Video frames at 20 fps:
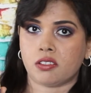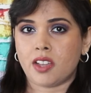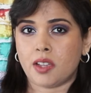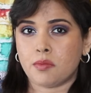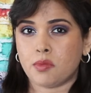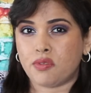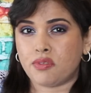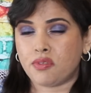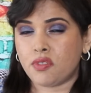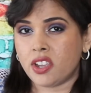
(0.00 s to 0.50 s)

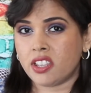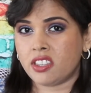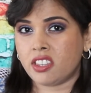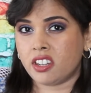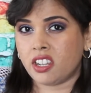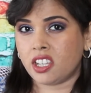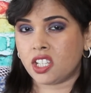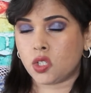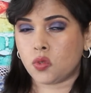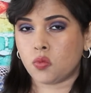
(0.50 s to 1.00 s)
I'm afraid the
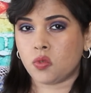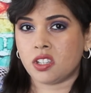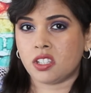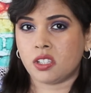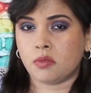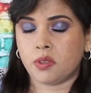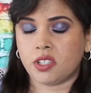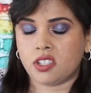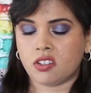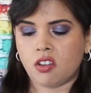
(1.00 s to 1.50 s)
next one
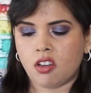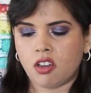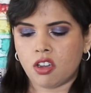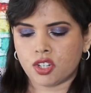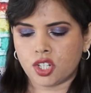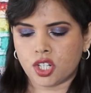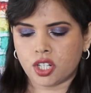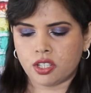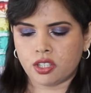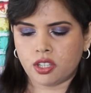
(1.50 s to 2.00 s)
is a bit
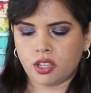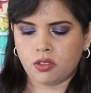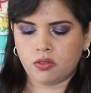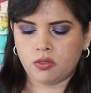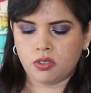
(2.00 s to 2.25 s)
harsher though.